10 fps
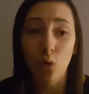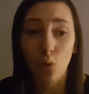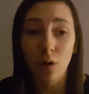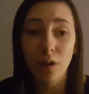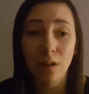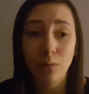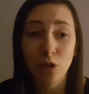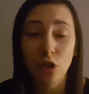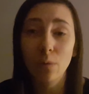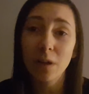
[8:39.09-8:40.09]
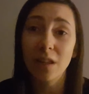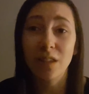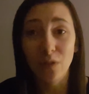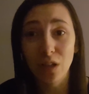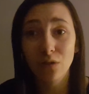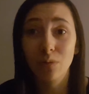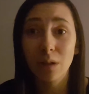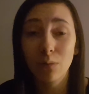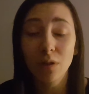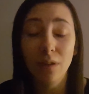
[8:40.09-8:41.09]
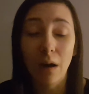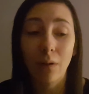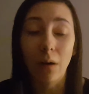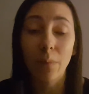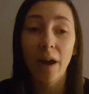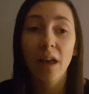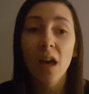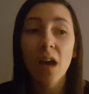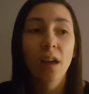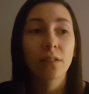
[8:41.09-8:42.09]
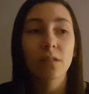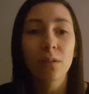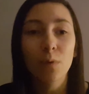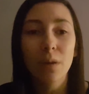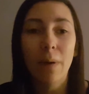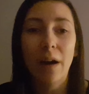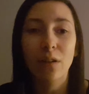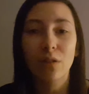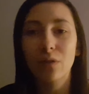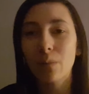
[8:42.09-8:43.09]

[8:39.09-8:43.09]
or it would show me that the videos really weren't that well. But doesn't really matter.